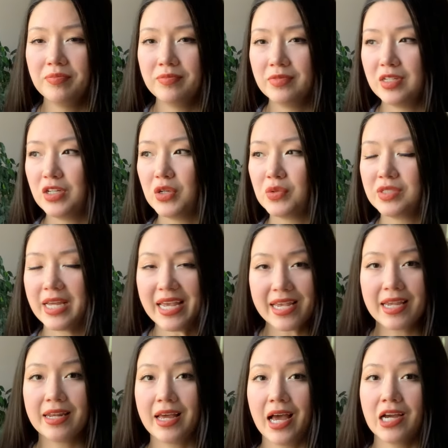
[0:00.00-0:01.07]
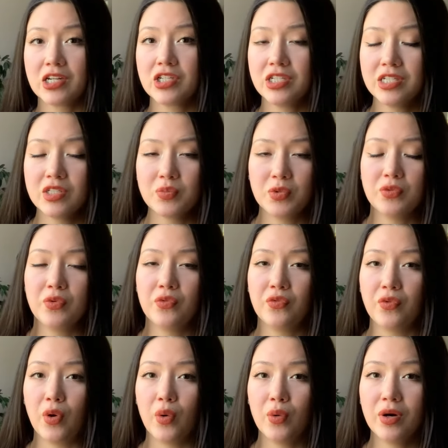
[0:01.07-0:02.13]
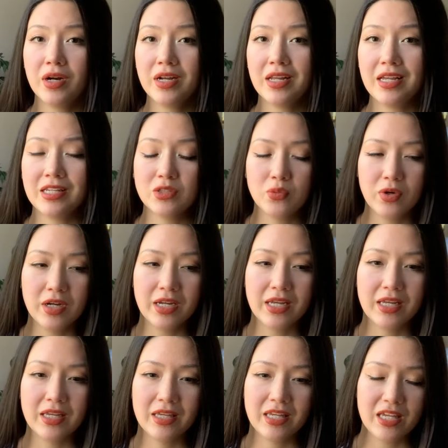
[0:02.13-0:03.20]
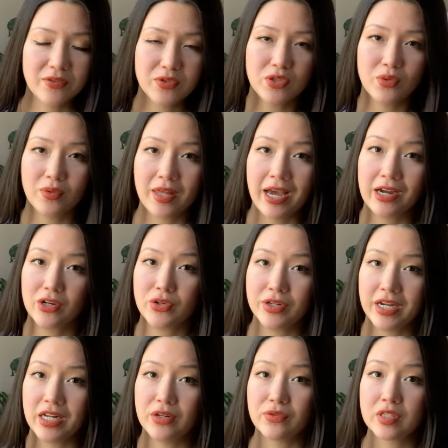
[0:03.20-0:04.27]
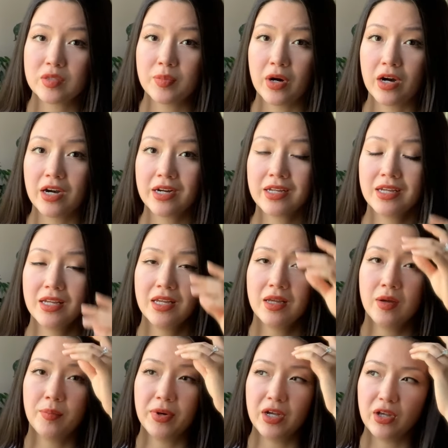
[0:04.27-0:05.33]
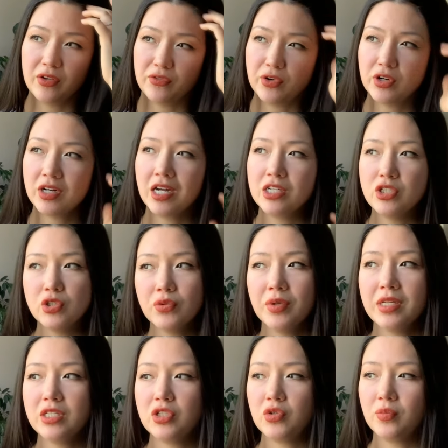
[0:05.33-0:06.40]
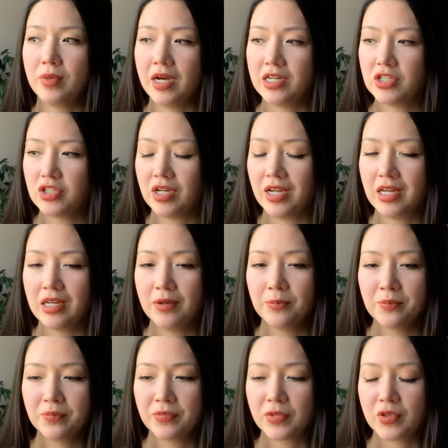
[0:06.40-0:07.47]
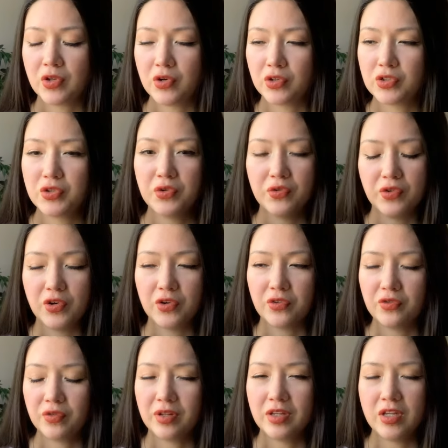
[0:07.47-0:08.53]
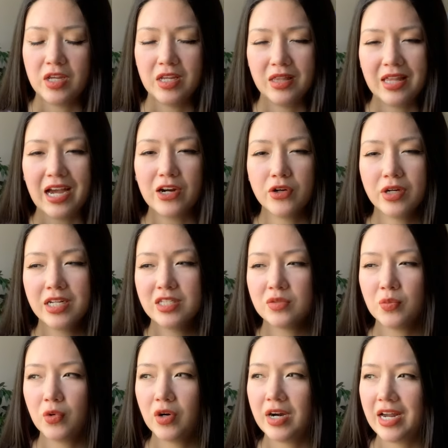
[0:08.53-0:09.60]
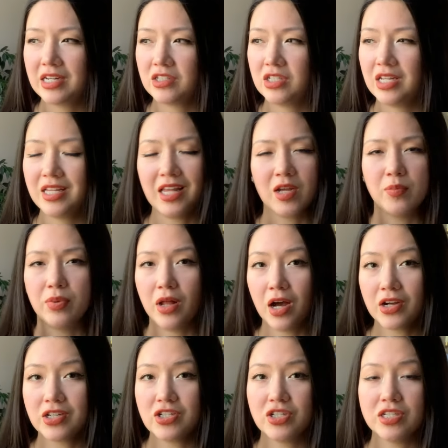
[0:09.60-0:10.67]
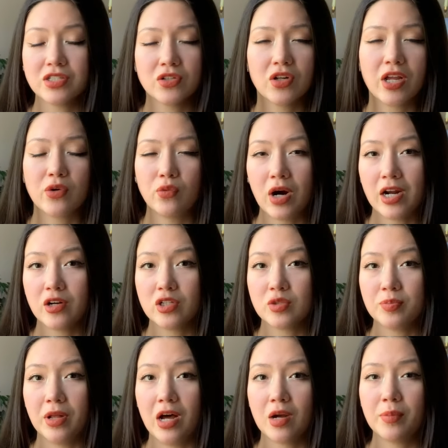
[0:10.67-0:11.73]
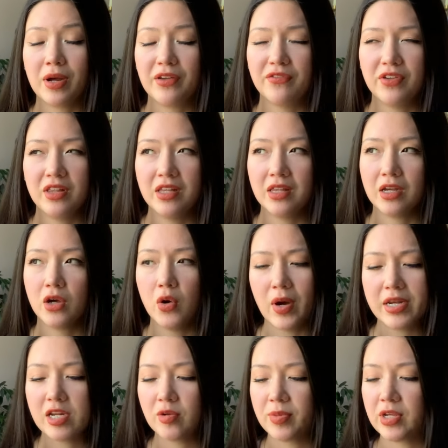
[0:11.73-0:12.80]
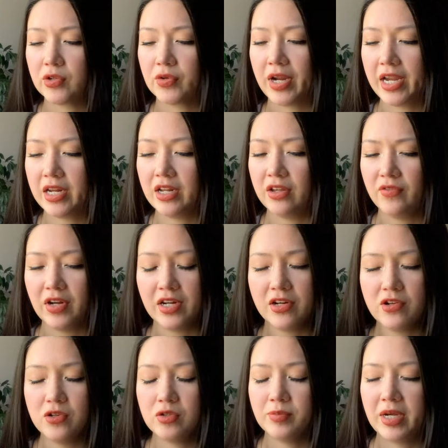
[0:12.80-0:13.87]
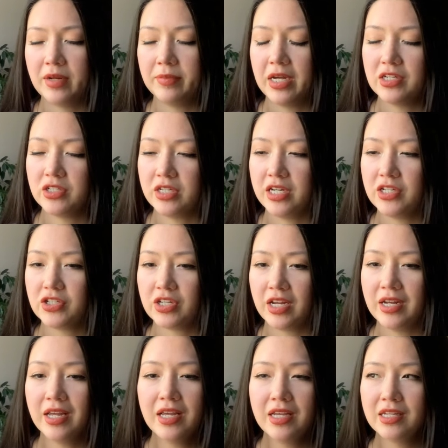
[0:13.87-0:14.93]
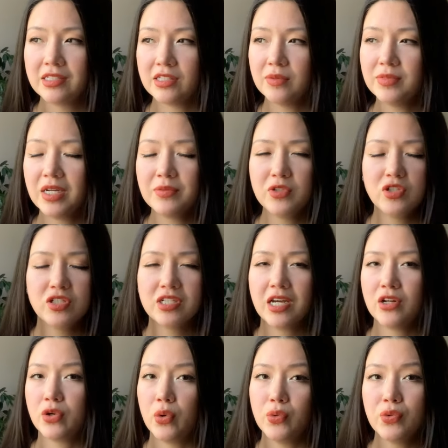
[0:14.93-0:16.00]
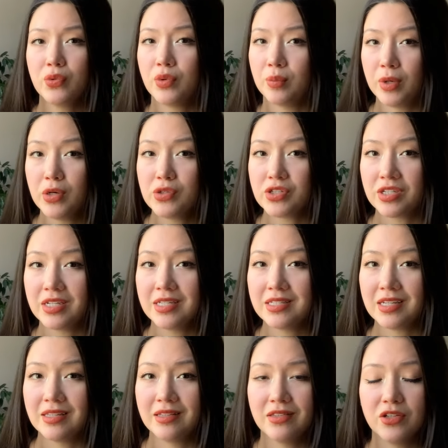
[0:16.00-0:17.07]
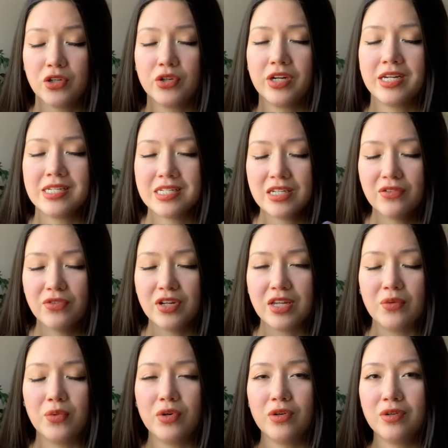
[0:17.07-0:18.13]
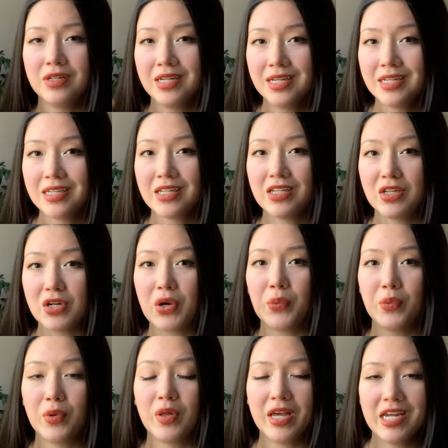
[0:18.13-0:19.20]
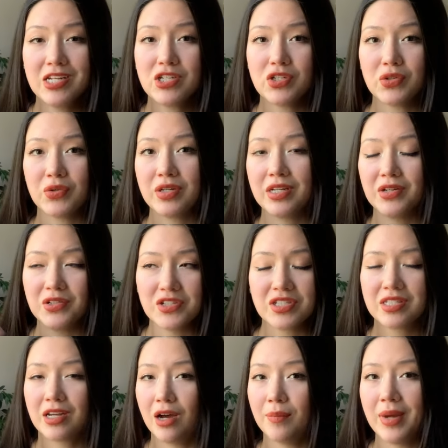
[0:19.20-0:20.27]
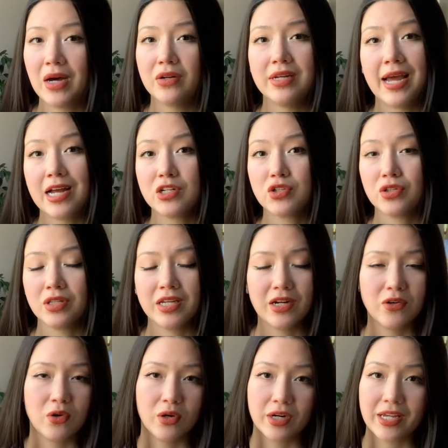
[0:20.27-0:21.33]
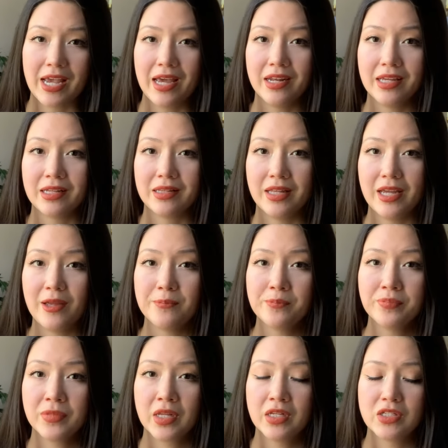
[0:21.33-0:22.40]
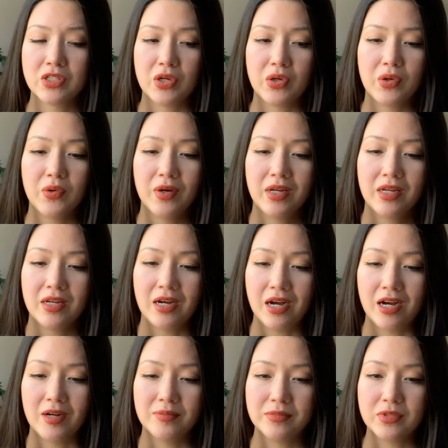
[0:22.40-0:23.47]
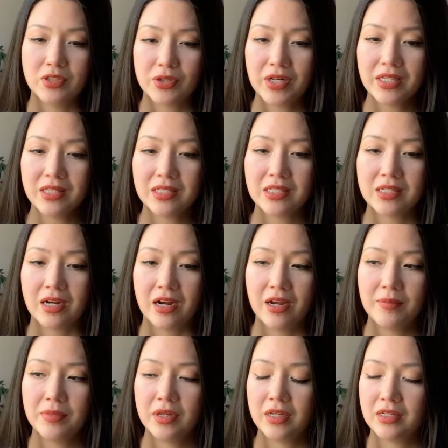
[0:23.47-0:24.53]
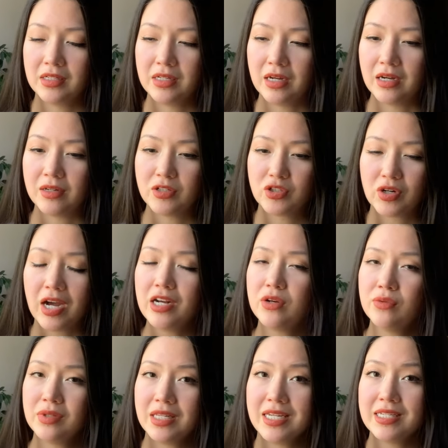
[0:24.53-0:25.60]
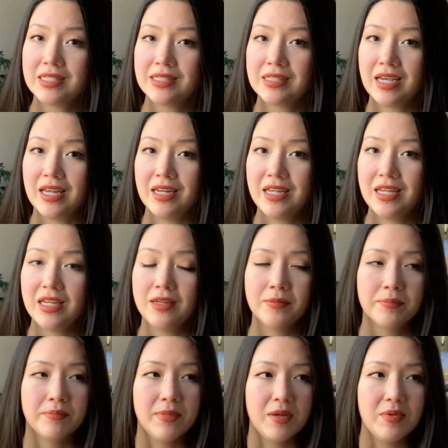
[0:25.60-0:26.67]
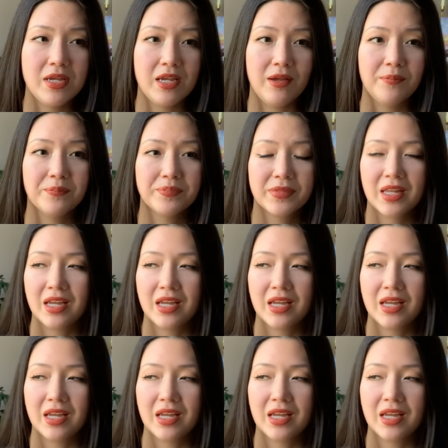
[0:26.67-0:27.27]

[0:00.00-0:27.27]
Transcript: you know, taking actions, moving forward is what gives you that creative spark. But if you're not doing too much and that creates more actually like blockages or like writer's block by feeling like, oh, I need to be creative, I need to use my imagination. Sometimes you just gotta go through the motions, and then the creativity will, you know, will hit you and it'll just come out naturally and organically. So during this time, try to release any maybe